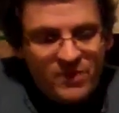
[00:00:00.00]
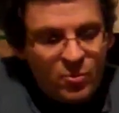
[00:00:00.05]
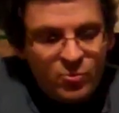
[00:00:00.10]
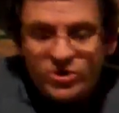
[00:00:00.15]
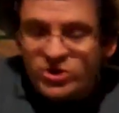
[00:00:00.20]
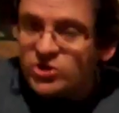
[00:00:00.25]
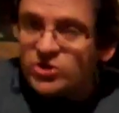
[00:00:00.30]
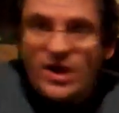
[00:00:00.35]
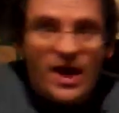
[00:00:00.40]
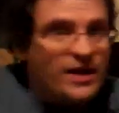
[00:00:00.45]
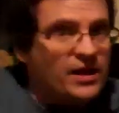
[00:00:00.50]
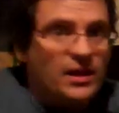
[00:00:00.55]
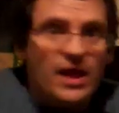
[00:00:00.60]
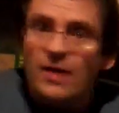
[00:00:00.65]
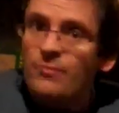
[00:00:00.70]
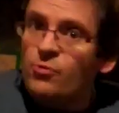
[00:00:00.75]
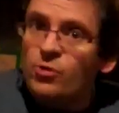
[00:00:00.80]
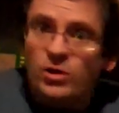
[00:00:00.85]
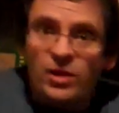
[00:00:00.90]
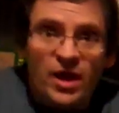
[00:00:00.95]
which had a
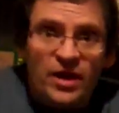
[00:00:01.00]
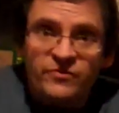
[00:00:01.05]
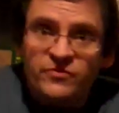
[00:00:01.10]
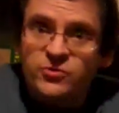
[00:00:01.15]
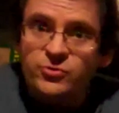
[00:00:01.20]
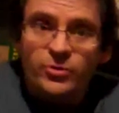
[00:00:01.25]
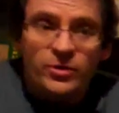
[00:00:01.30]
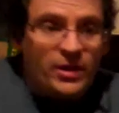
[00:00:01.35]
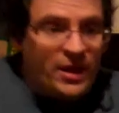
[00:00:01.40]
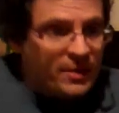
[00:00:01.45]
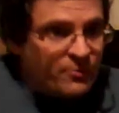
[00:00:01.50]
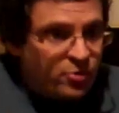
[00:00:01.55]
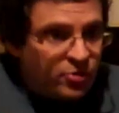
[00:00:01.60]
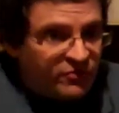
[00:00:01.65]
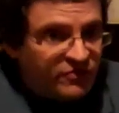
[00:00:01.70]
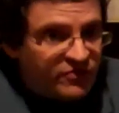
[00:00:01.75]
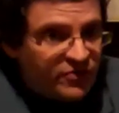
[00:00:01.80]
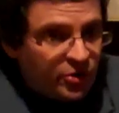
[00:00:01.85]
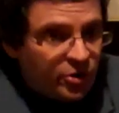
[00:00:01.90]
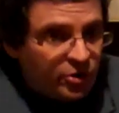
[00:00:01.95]
lot more life to it, a lot
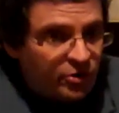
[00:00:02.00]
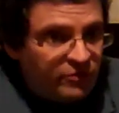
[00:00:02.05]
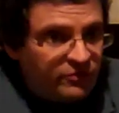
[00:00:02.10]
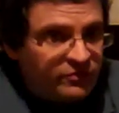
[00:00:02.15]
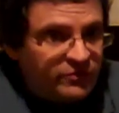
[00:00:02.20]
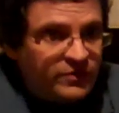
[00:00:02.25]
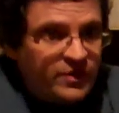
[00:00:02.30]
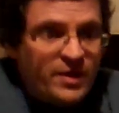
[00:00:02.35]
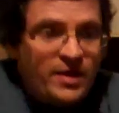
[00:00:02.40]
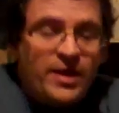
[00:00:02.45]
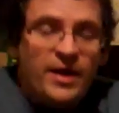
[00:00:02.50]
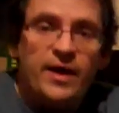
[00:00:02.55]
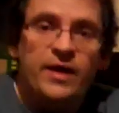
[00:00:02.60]
more verve.